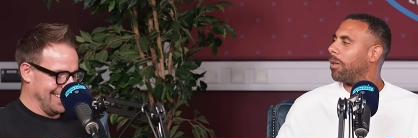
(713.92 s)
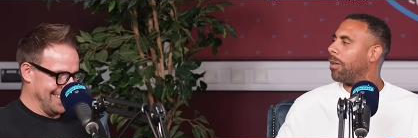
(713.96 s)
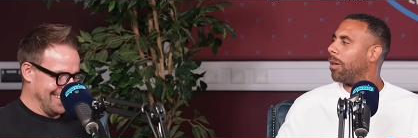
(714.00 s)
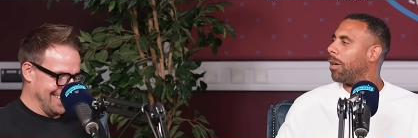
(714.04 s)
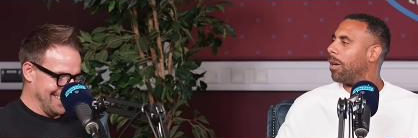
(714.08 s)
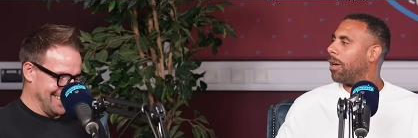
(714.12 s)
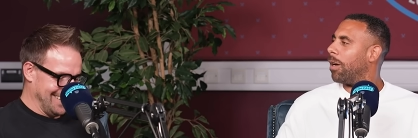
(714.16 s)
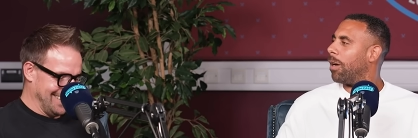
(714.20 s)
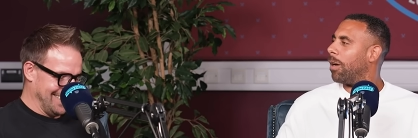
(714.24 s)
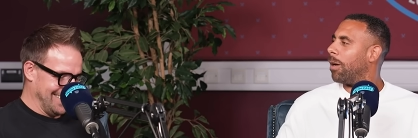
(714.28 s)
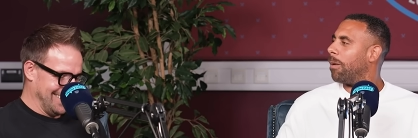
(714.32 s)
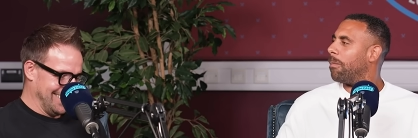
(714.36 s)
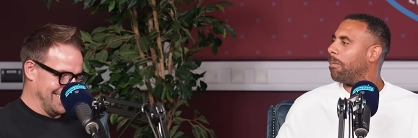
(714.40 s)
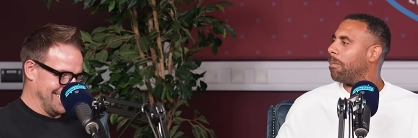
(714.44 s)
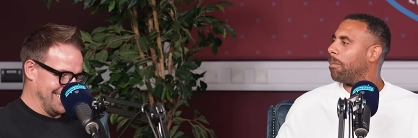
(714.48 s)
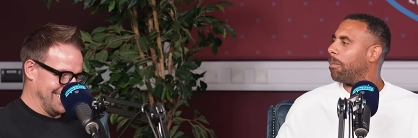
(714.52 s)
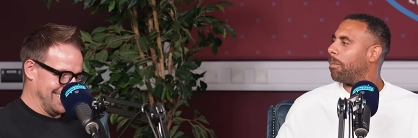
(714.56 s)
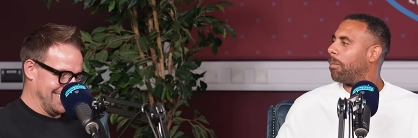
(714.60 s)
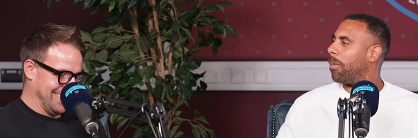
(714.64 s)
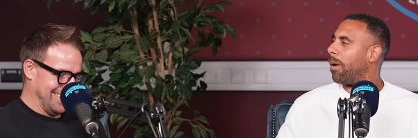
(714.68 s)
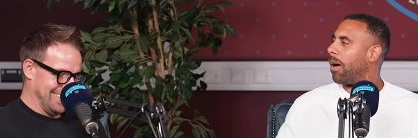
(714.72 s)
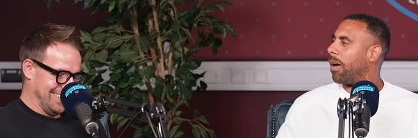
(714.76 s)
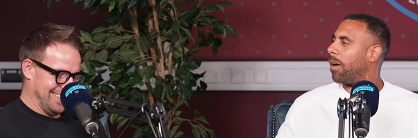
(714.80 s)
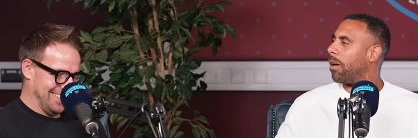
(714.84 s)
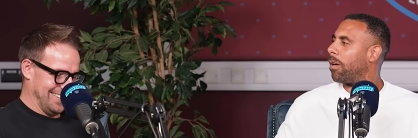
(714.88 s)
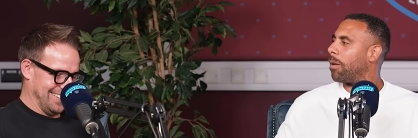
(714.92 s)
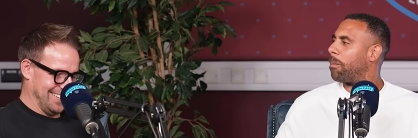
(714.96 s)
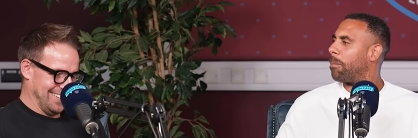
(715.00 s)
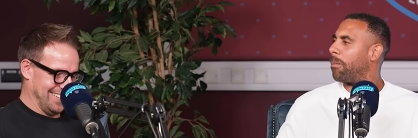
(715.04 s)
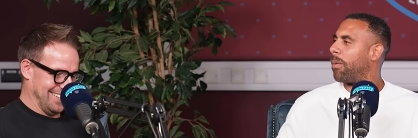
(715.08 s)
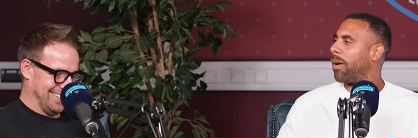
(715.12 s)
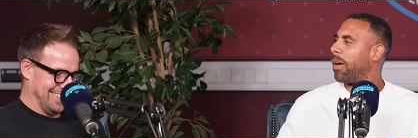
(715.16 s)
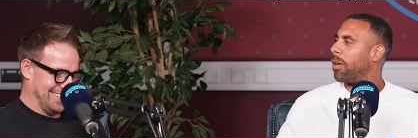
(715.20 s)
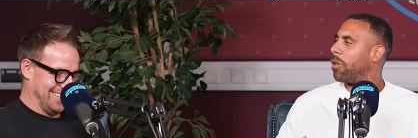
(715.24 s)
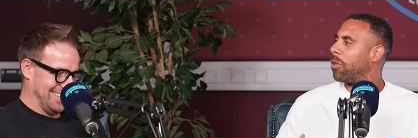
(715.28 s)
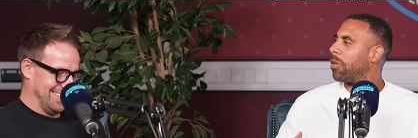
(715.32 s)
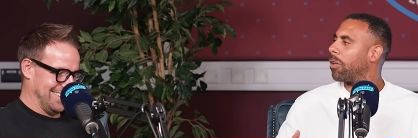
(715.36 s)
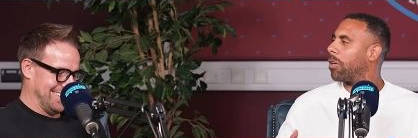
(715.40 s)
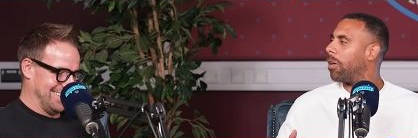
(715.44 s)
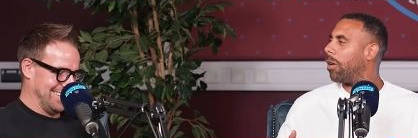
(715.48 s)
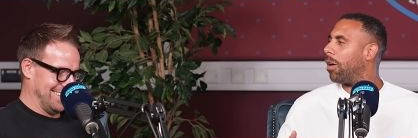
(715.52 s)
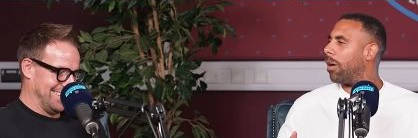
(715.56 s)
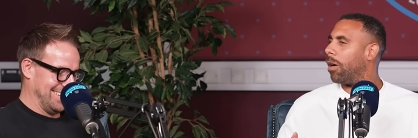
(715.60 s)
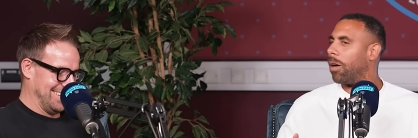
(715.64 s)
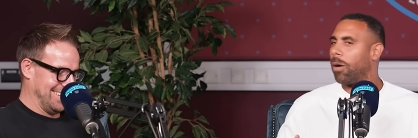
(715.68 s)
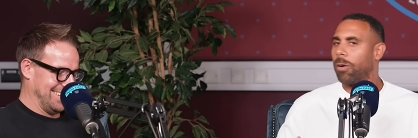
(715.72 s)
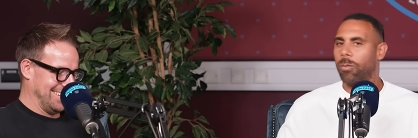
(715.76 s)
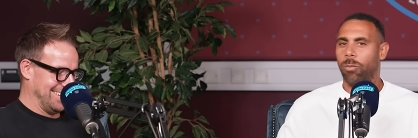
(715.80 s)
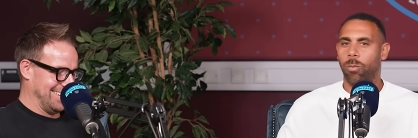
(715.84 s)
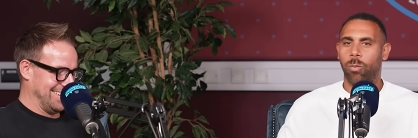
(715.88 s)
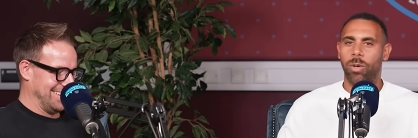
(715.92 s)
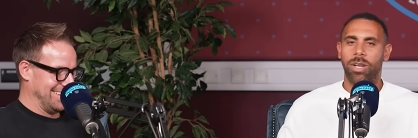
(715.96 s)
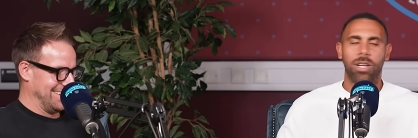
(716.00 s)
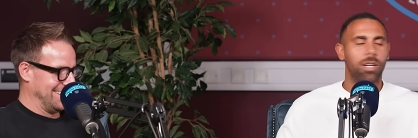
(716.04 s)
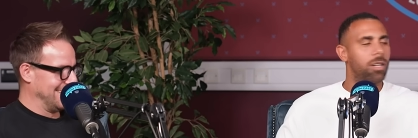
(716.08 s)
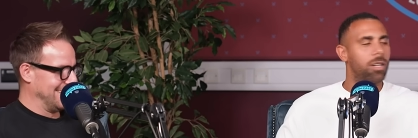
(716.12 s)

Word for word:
Speaker 1: um, by our, your car. We